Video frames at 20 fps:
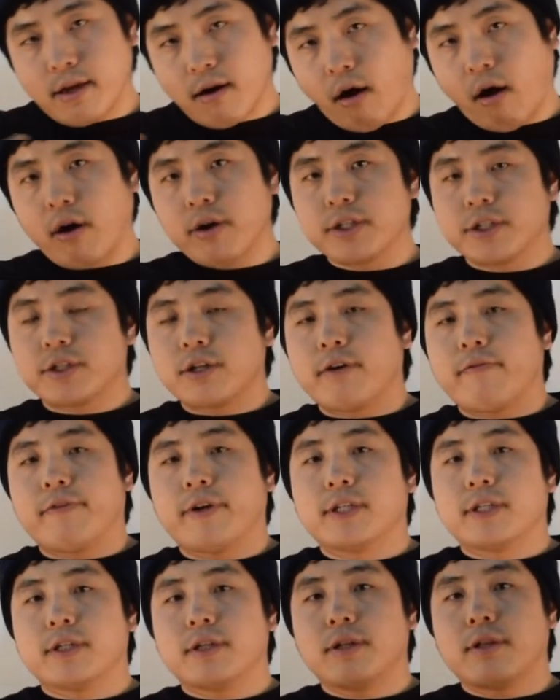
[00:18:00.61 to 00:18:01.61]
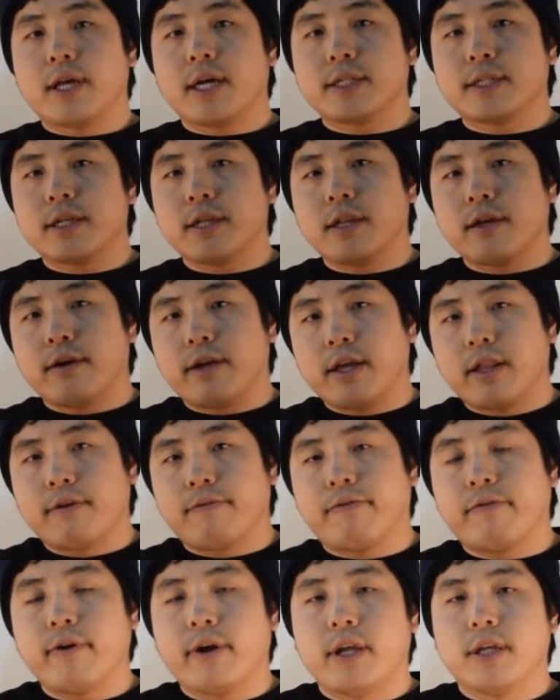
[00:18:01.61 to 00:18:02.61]
hard surface that's in a
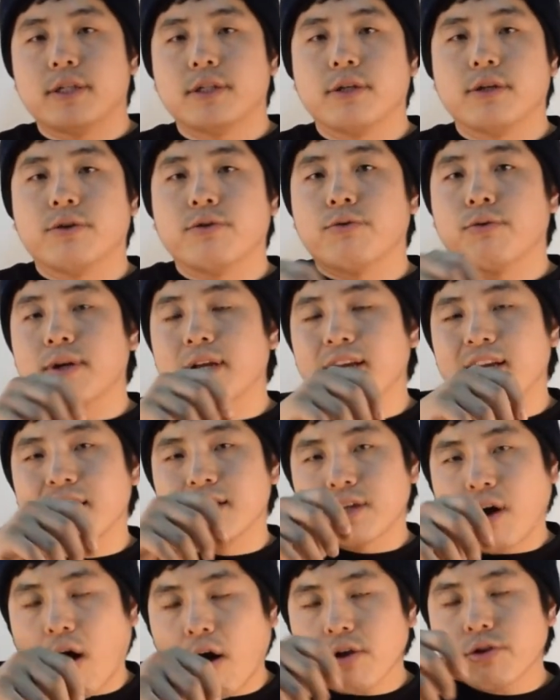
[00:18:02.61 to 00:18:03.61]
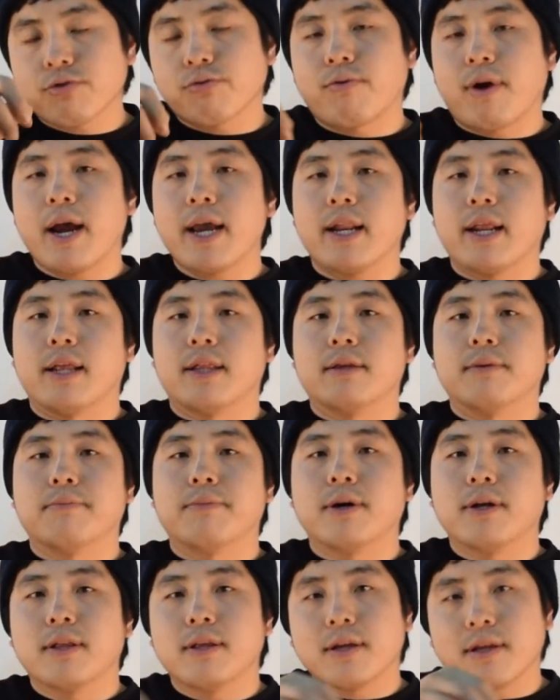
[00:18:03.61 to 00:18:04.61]
fridge. It's hard to write it,
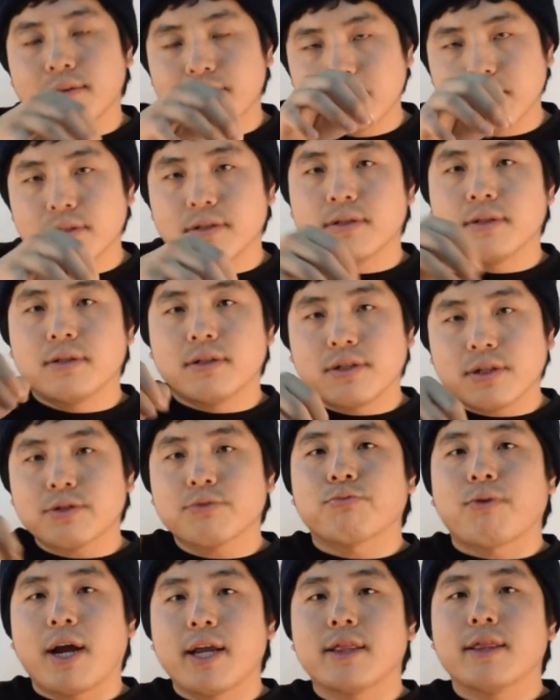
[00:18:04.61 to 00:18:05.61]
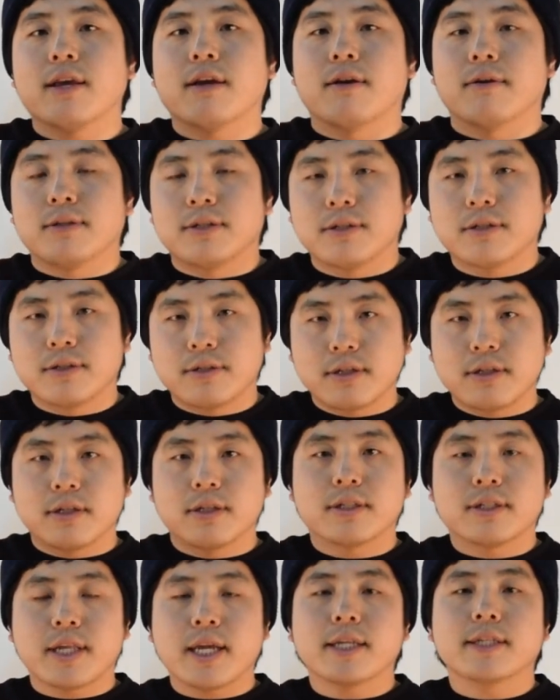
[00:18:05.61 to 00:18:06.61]
but just right there, it
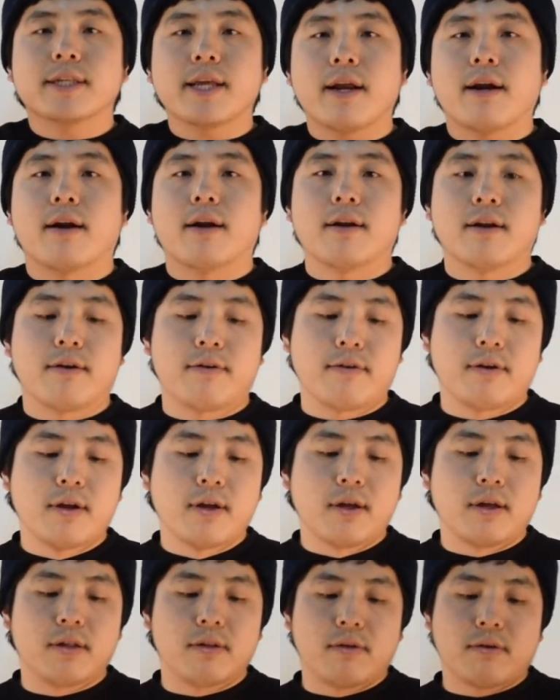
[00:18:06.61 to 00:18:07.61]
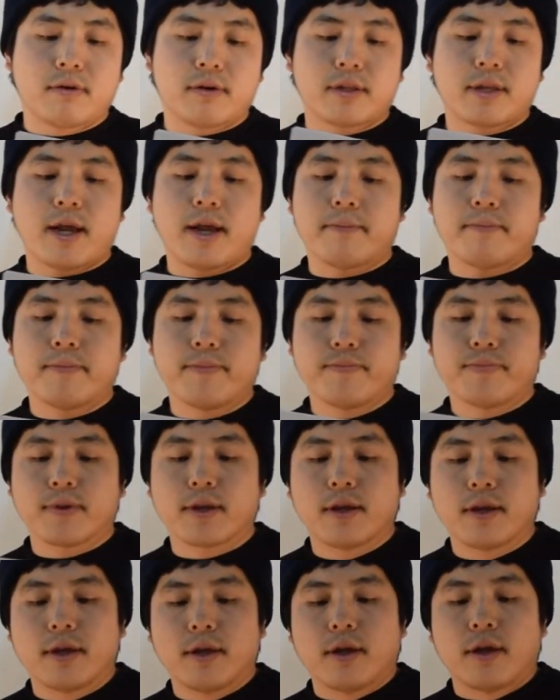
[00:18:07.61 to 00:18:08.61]
stays there a longer time.
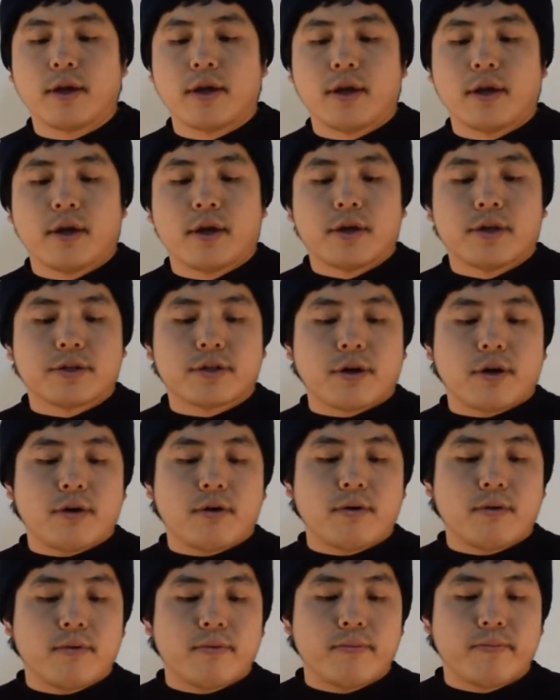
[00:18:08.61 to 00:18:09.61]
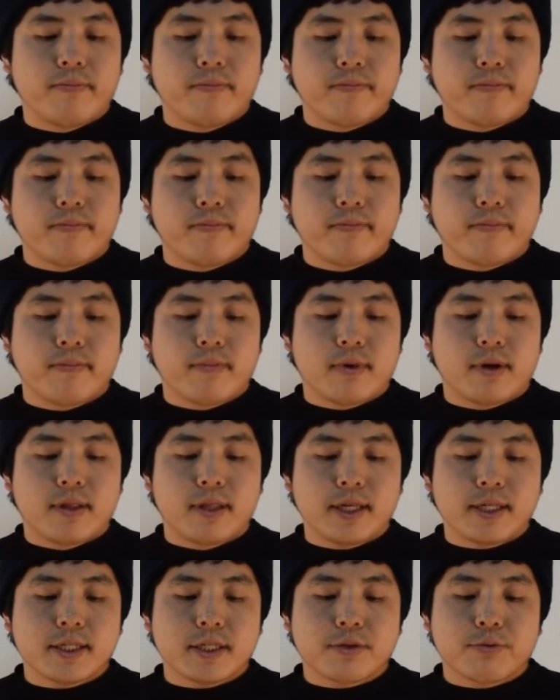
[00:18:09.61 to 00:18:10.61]
So
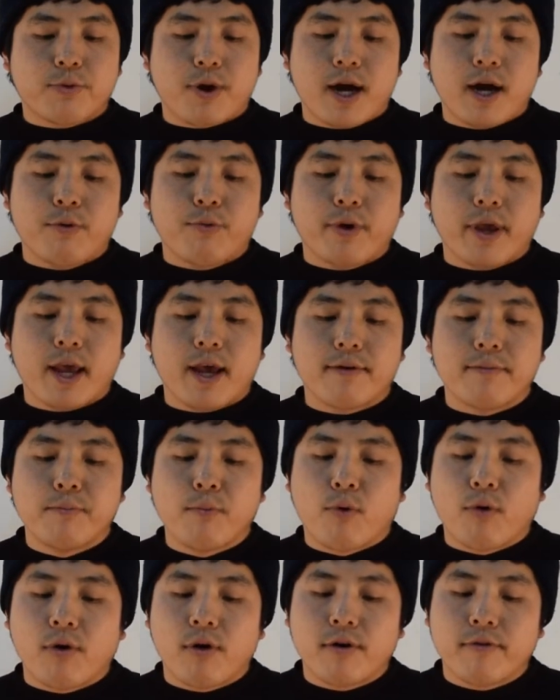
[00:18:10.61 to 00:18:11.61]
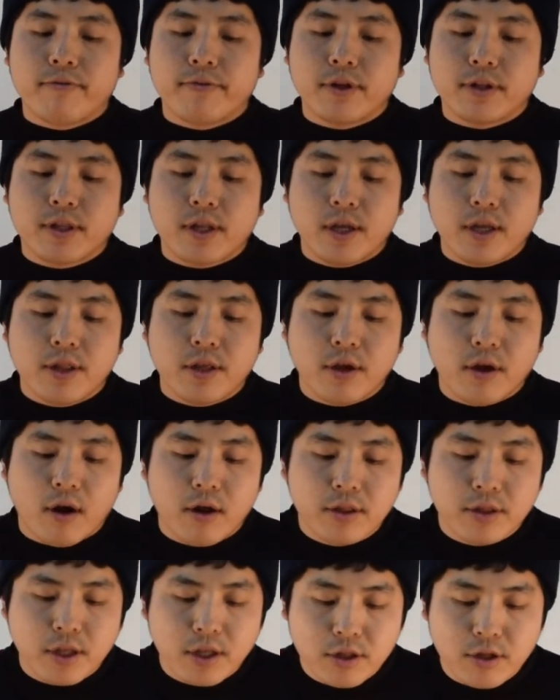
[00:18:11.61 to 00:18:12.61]
this is why we have more of the
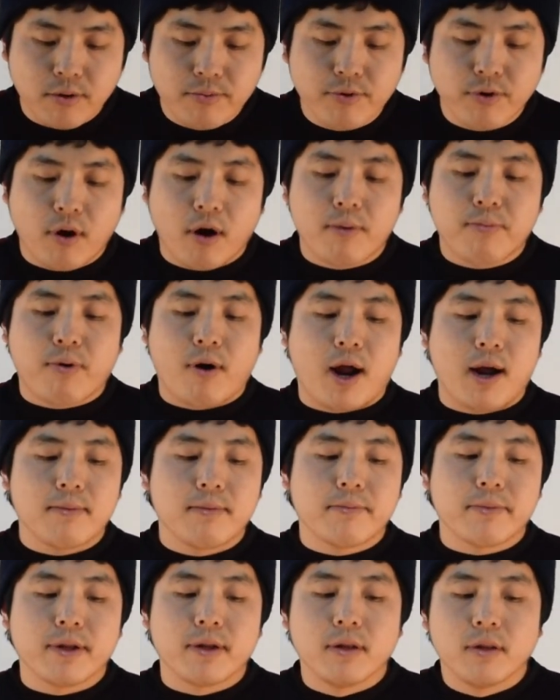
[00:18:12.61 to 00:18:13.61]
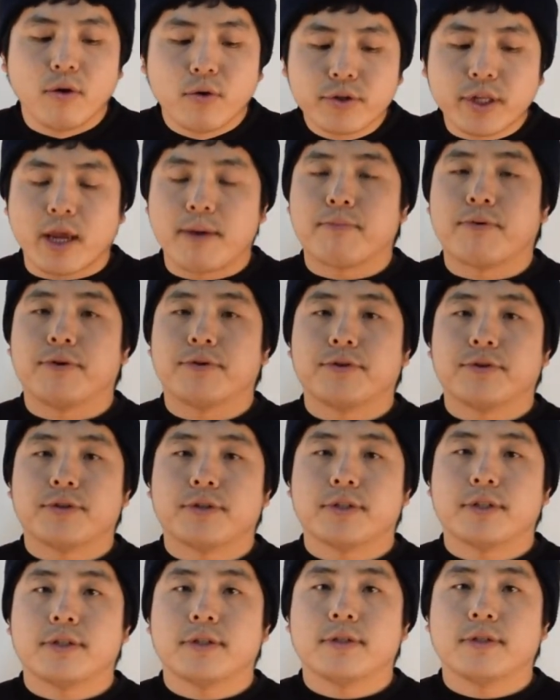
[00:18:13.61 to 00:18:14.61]
TWR problem in low
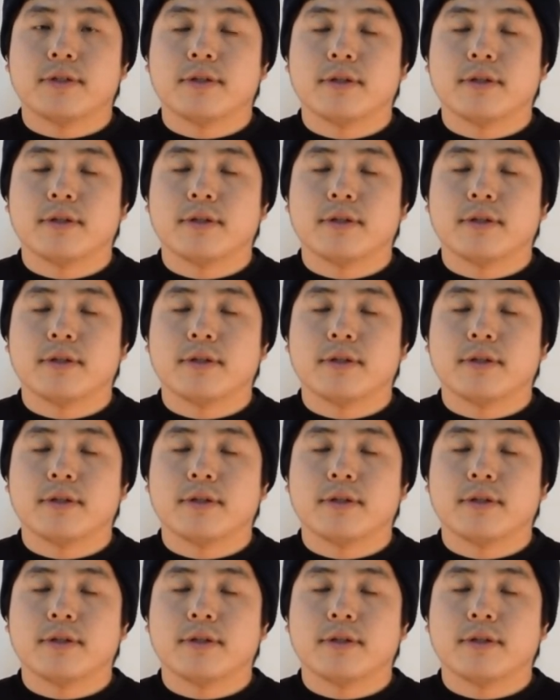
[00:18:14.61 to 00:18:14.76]
temperatures